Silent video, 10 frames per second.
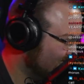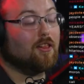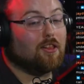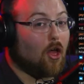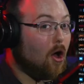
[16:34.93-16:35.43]

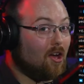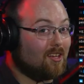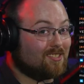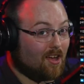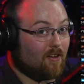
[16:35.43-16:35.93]
The
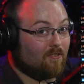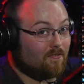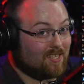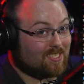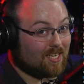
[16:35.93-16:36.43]
laws of
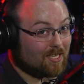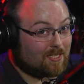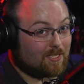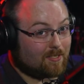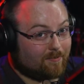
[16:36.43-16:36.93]

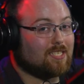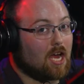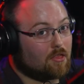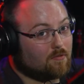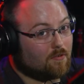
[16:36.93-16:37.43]
physics is
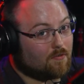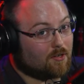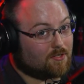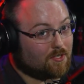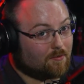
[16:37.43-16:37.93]
how they're
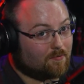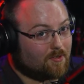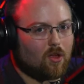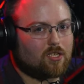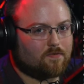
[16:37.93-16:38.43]
referred to.
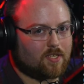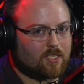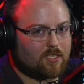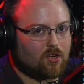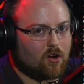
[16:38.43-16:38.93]
And the laws of
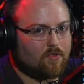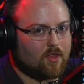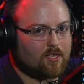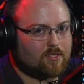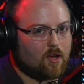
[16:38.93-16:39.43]
physics are
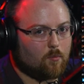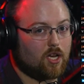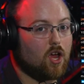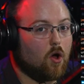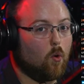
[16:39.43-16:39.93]
things that
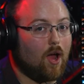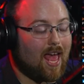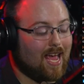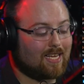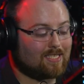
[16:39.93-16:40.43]
we know
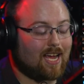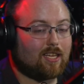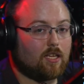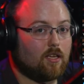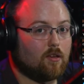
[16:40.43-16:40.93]

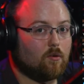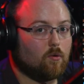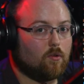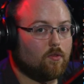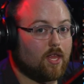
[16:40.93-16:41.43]
exactly
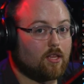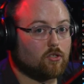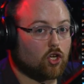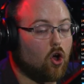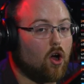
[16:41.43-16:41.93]
that
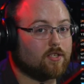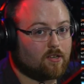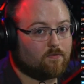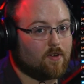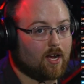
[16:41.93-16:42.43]
there's a cause
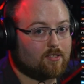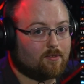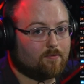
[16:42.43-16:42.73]
and effect.